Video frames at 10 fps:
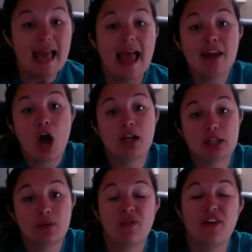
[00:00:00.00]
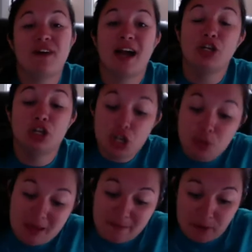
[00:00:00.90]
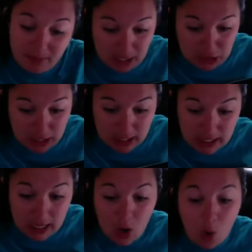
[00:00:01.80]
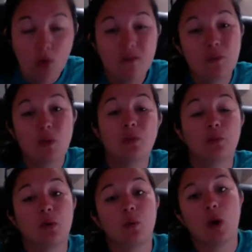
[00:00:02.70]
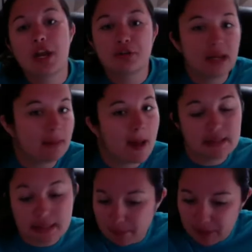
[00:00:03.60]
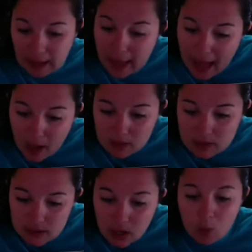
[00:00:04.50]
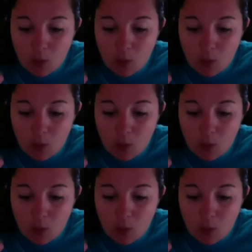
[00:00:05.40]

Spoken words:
And also, if we find new information or if we're wondering about something else,